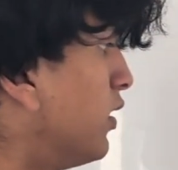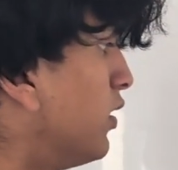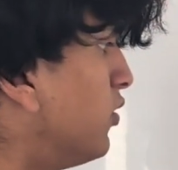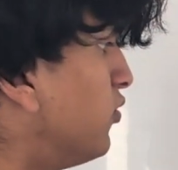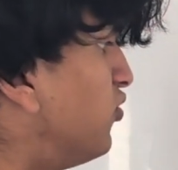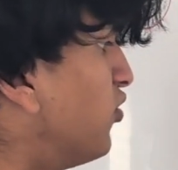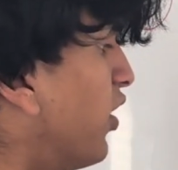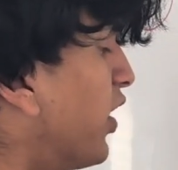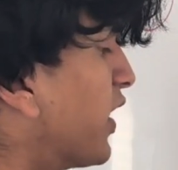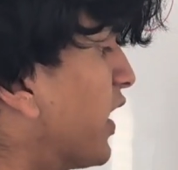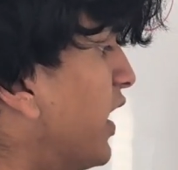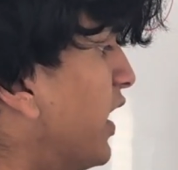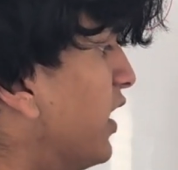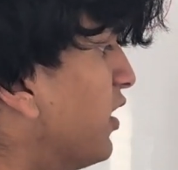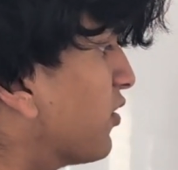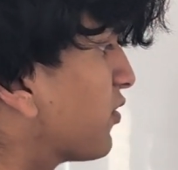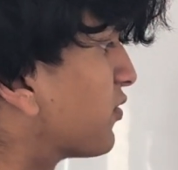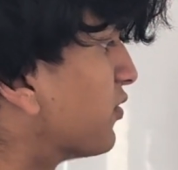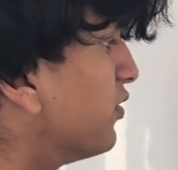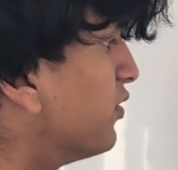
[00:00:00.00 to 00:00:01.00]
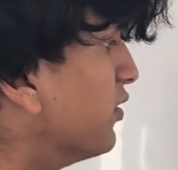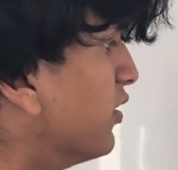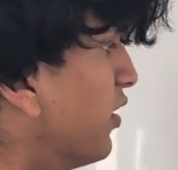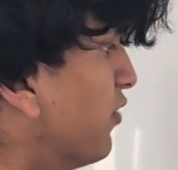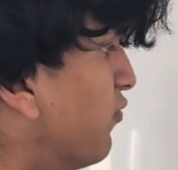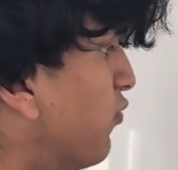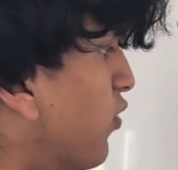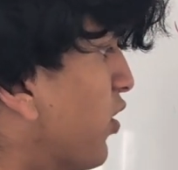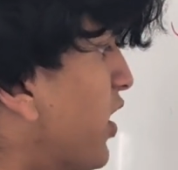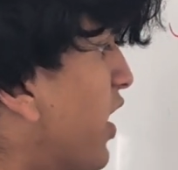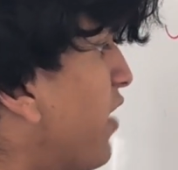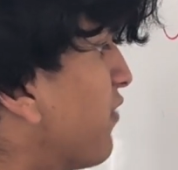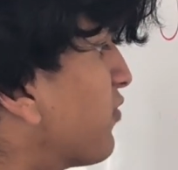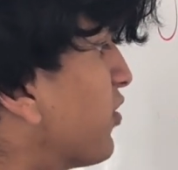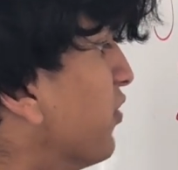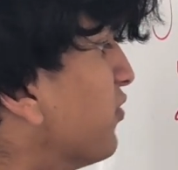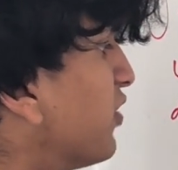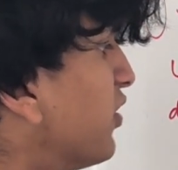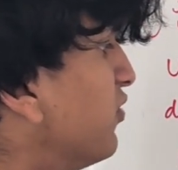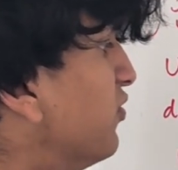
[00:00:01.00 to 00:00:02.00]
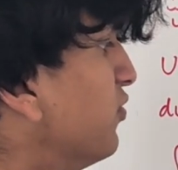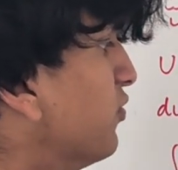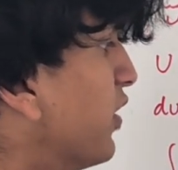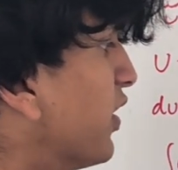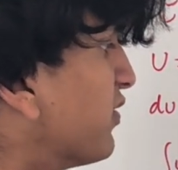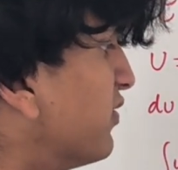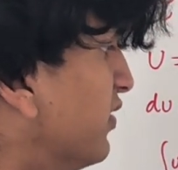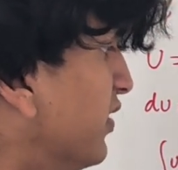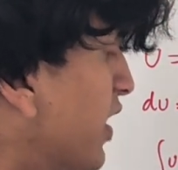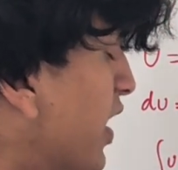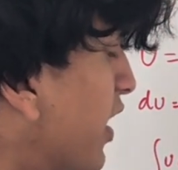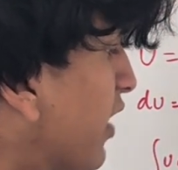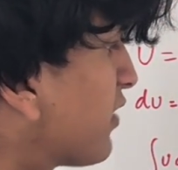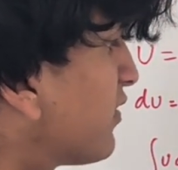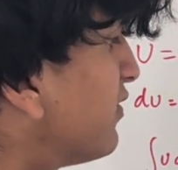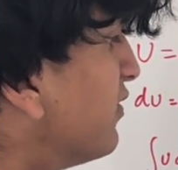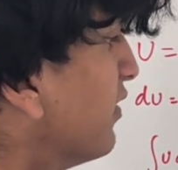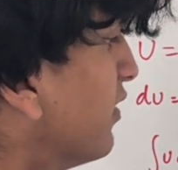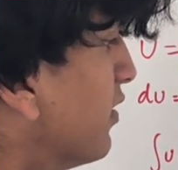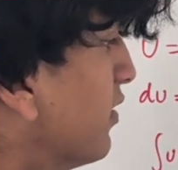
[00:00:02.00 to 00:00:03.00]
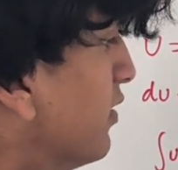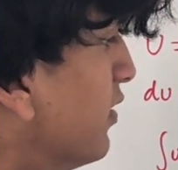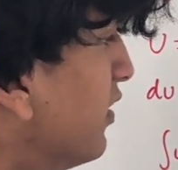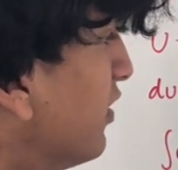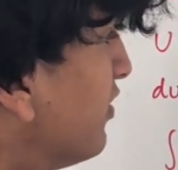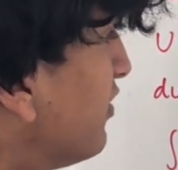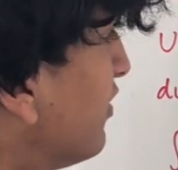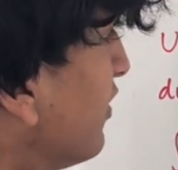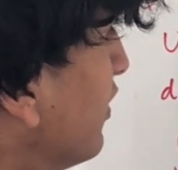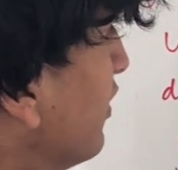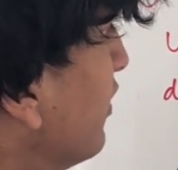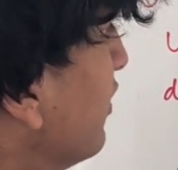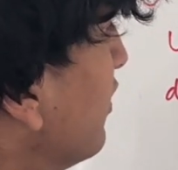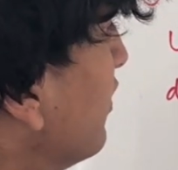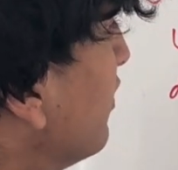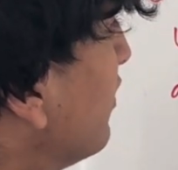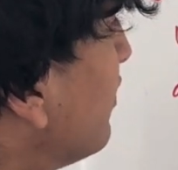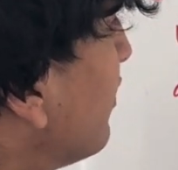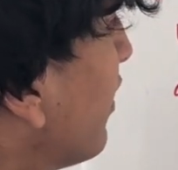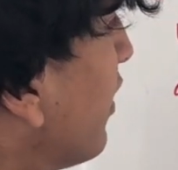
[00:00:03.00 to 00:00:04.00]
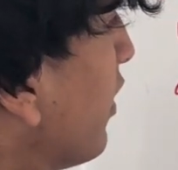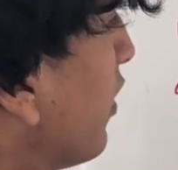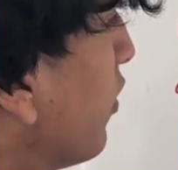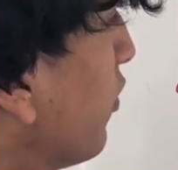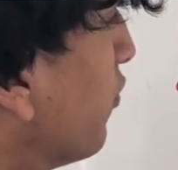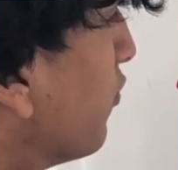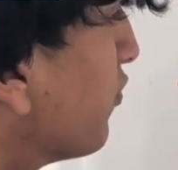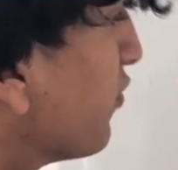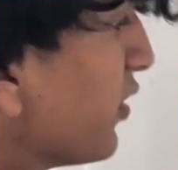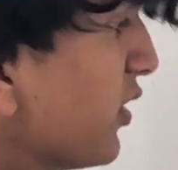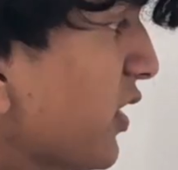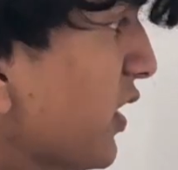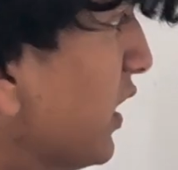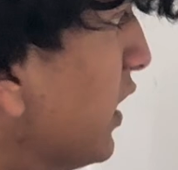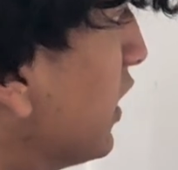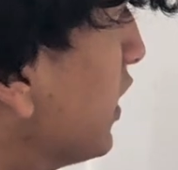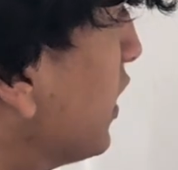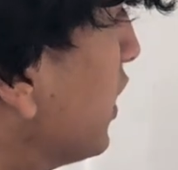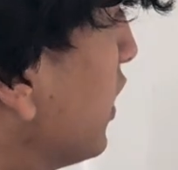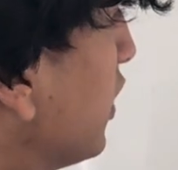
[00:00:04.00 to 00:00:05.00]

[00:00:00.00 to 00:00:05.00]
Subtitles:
So I get integral of 1/2 cosine 2x dx. This is really